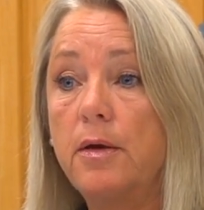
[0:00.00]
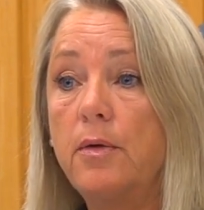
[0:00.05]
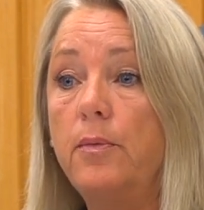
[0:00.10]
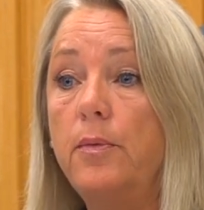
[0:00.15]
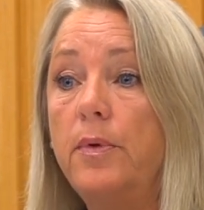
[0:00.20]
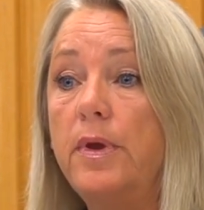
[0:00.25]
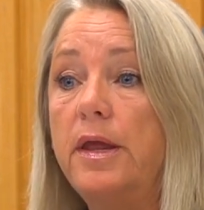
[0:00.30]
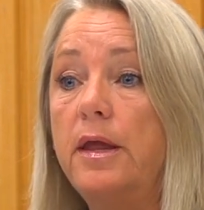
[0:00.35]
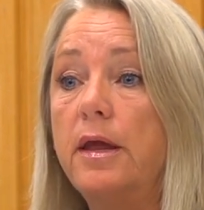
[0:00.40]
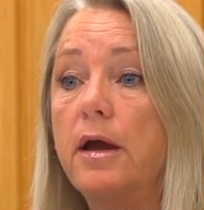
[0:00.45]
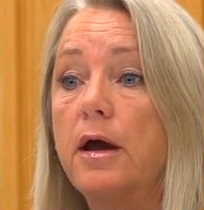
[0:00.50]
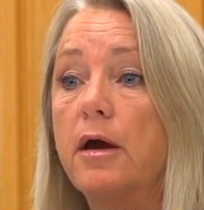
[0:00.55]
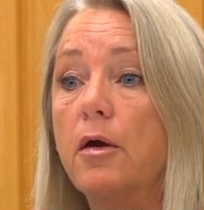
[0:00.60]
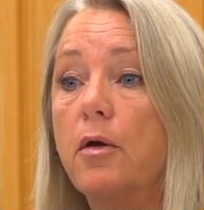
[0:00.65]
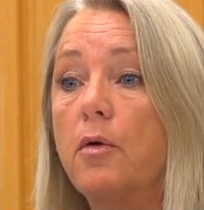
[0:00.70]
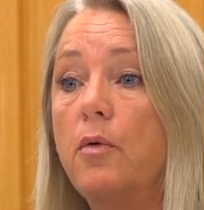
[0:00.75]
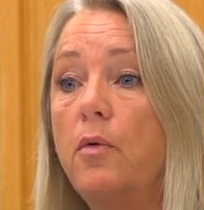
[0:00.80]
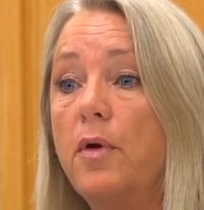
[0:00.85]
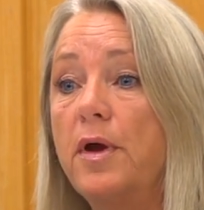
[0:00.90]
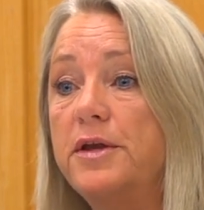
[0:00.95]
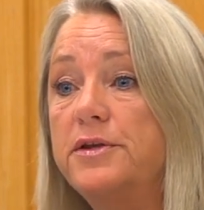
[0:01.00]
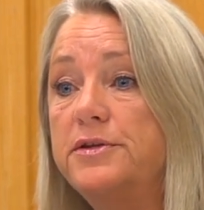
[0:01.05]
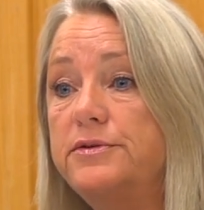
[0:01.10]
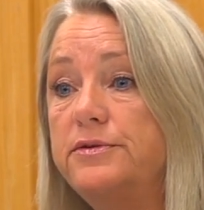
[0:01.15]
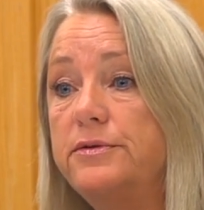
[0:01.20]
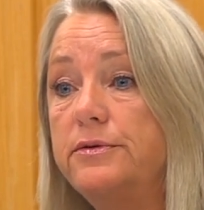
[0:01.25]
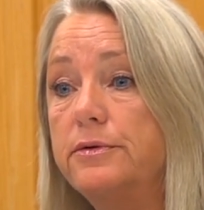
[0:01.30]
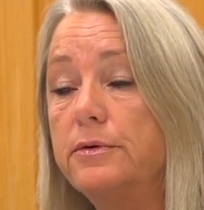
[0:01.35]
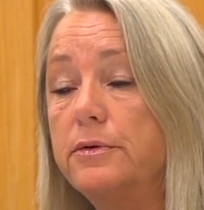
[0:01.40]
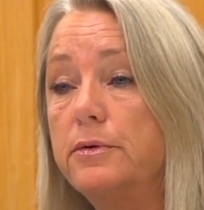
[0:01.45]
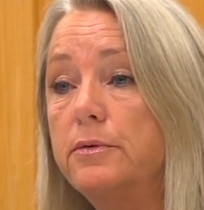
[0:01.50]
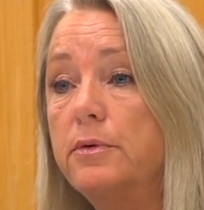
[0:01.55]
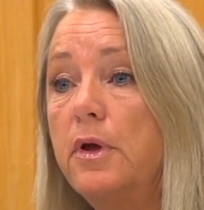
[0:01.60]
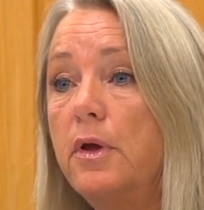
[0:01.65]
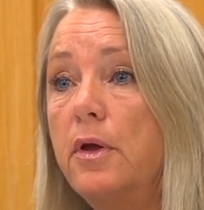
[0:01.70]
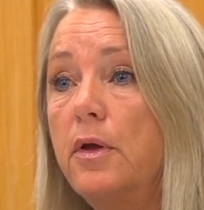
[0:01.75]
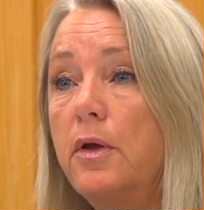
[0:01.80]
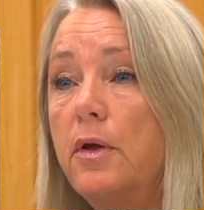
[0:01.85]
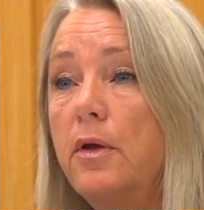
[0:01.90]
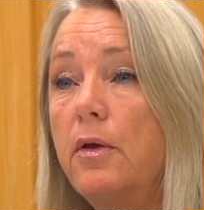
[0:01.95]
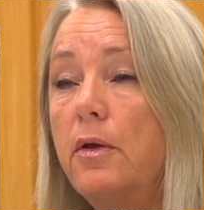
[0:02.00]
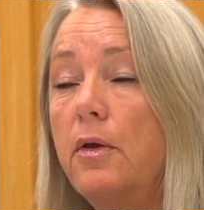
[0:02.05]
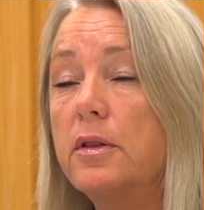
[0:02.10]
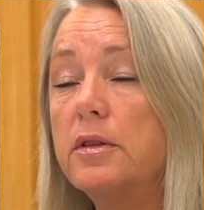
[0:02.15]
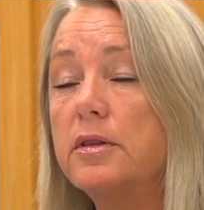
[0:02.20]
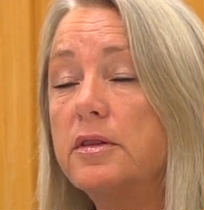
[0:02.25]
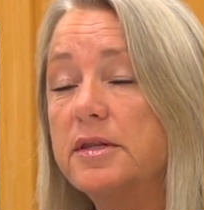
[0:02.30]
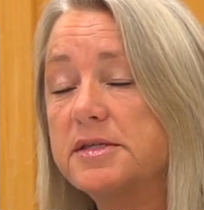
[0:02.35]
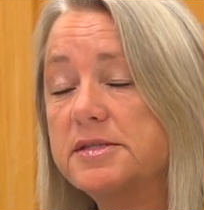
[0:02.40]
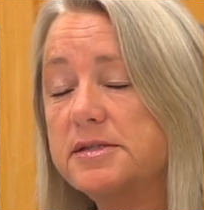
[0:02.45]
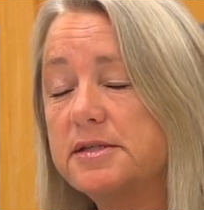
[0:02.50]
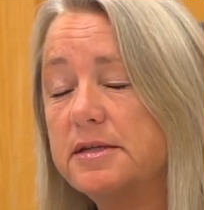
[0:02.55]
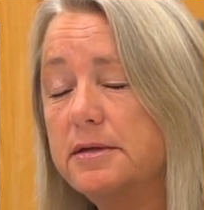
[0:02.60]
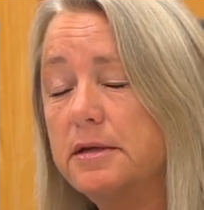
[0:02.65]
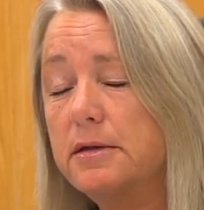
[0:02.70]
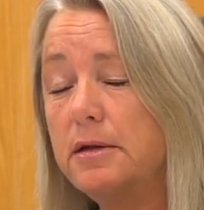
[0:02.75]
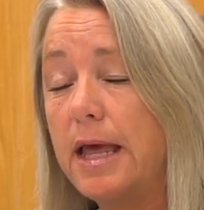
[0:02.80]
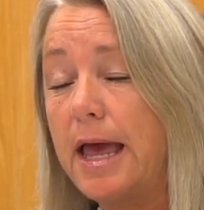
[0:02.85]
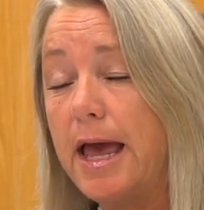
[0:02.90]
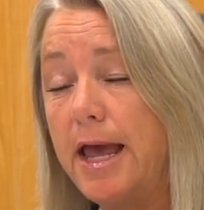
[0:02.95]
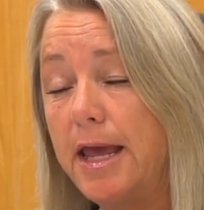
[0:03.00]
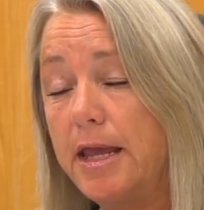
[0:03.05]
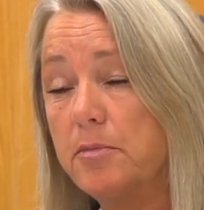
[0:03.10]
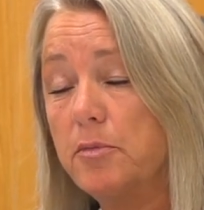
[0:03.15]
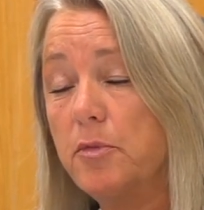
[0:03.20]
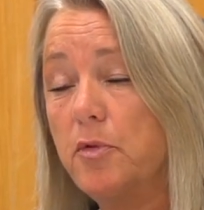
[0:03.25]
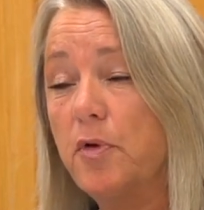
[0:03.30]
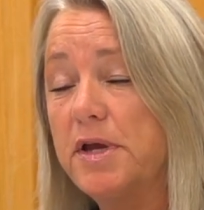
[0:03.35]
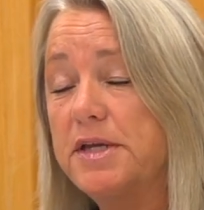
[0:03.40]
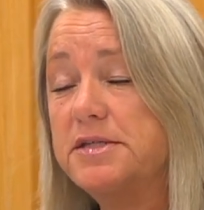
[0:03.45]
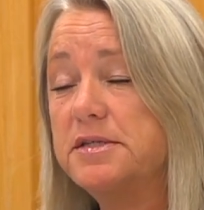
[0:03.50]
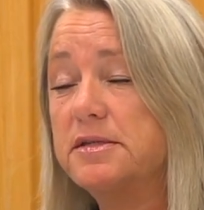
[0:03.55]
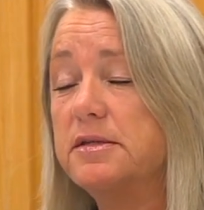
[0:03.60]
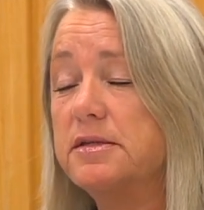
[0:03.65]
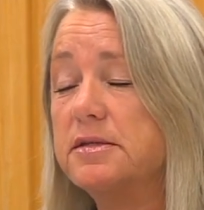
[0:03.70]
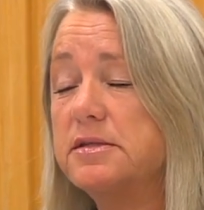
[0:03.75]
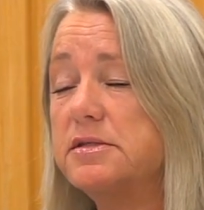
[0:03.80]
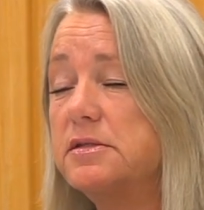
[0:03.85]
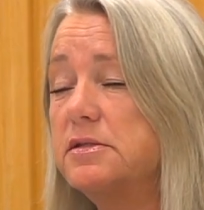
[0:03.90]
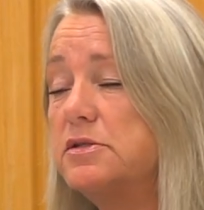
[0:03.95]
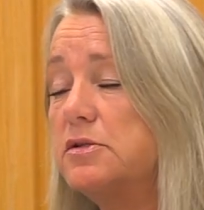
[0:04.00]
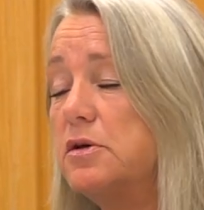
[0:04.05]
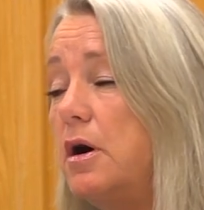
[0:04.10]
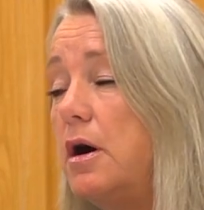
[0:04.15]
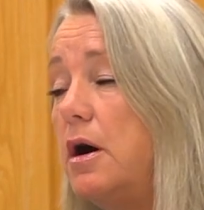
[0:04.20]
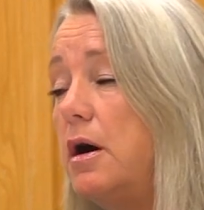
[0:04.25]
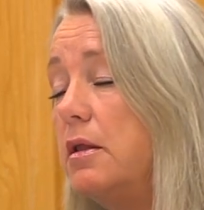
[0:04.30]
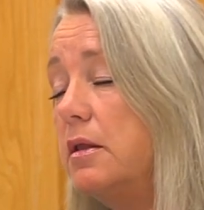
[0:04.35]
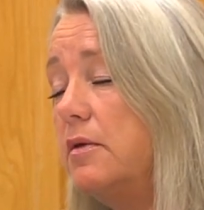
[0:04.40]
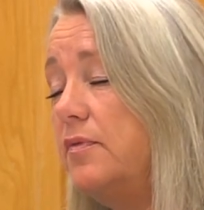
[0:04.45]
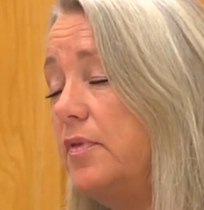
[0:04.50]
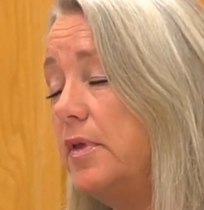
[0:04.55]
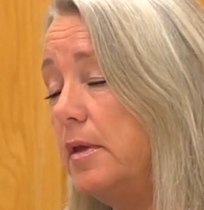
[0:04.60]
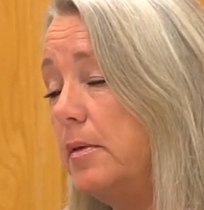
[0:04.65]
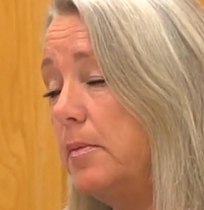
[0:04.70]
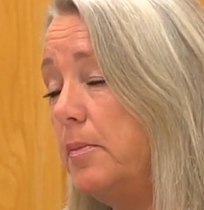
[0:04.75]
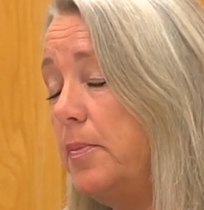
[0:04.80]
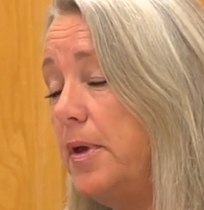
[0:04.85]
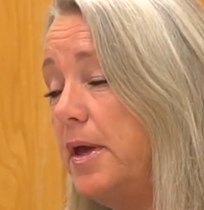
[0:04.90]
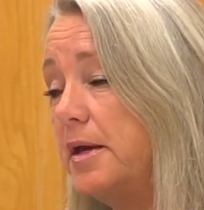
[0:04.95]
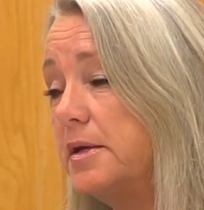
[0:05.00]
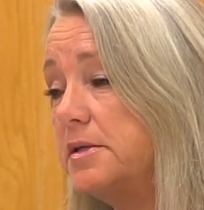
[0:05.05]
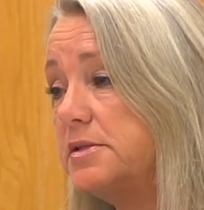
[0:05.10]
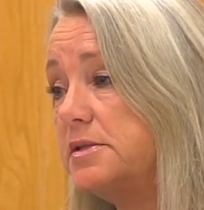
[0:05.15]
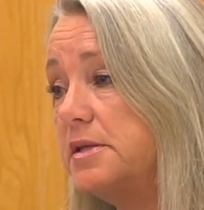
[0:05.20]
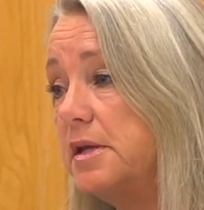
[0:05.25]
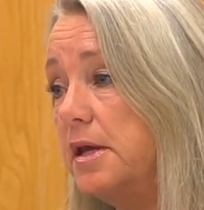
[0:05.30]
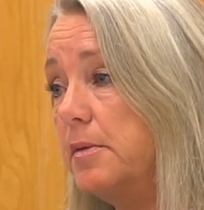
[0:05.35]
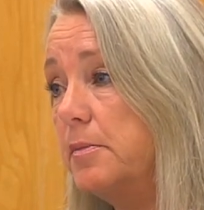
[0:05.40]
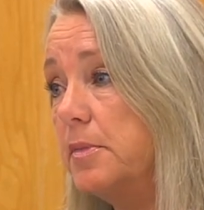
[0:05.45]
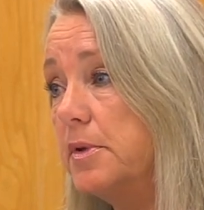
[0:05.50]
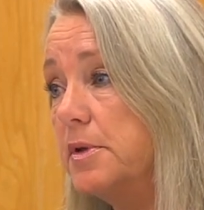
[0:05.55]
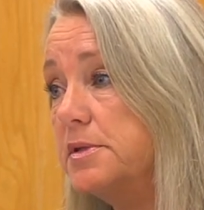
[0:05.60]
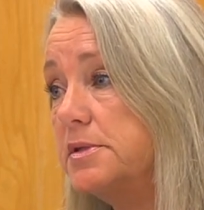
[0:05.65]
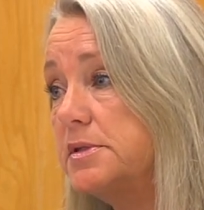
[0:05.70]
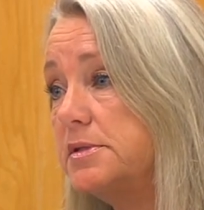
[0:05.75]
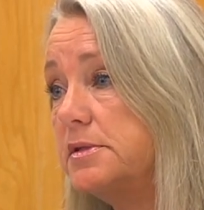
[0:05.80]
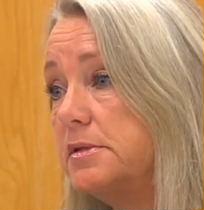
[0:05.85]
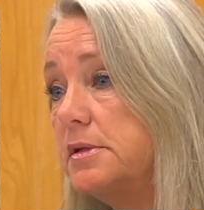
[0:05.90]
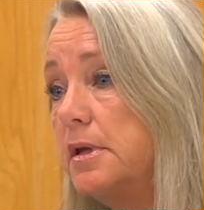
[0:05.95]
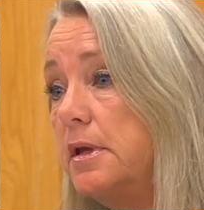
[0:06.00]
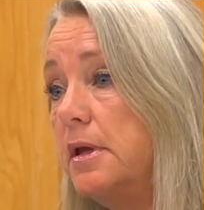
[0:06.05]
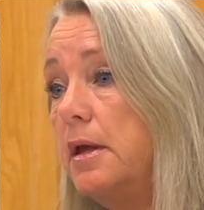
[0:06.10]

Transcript: We are going to listen. I am going to listen to all of the impact statements.